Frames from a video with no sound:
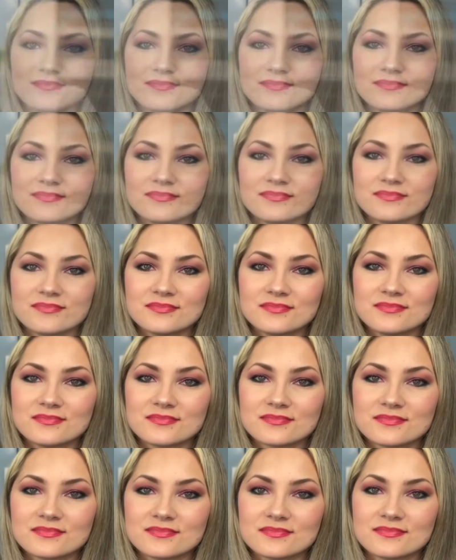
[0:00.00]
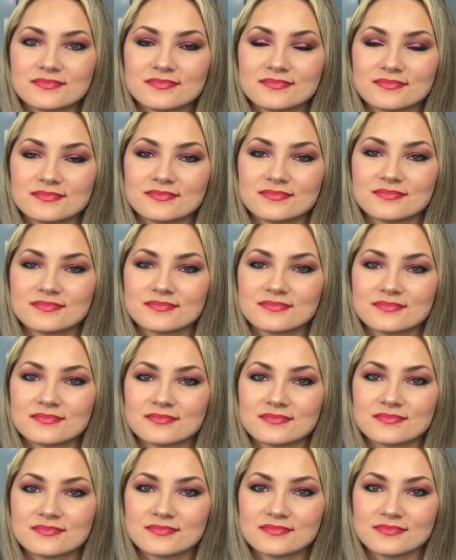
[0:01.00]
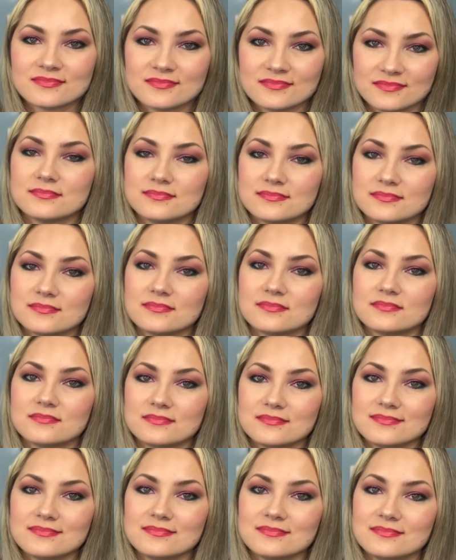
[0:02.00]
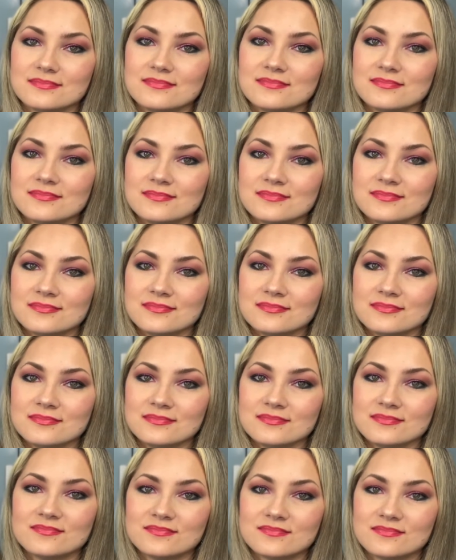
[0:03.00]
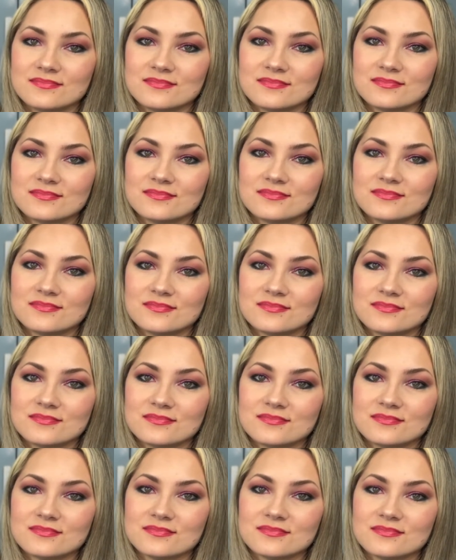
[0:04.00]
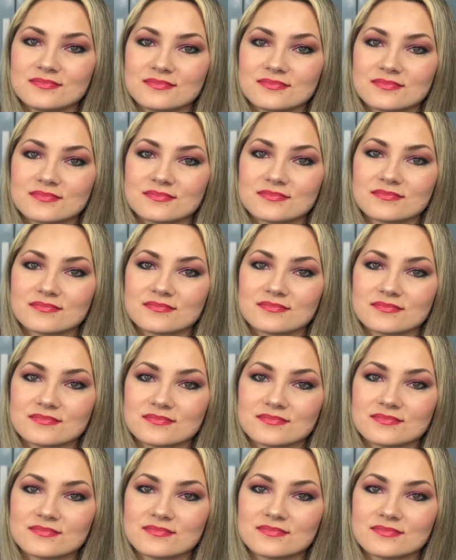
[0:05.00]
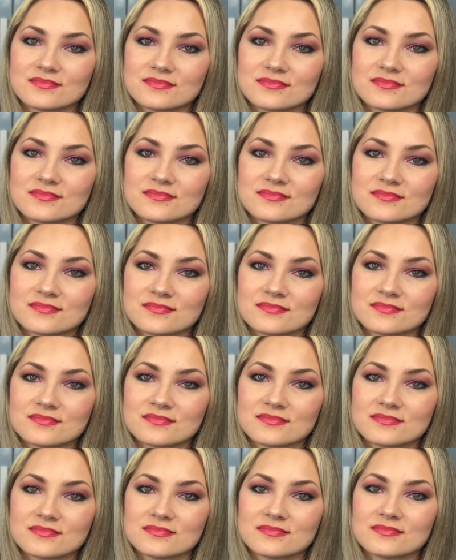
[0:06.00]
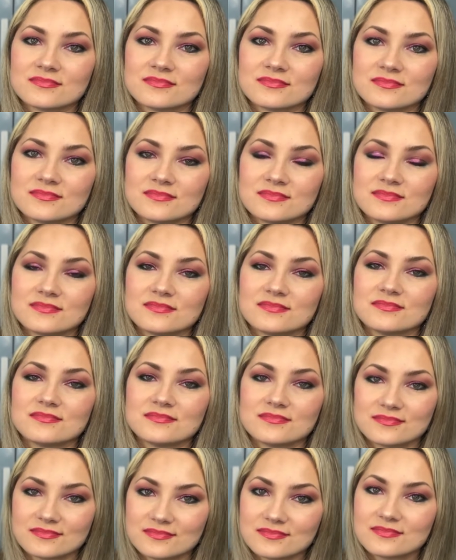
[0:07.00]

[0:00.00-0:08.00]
[no speech]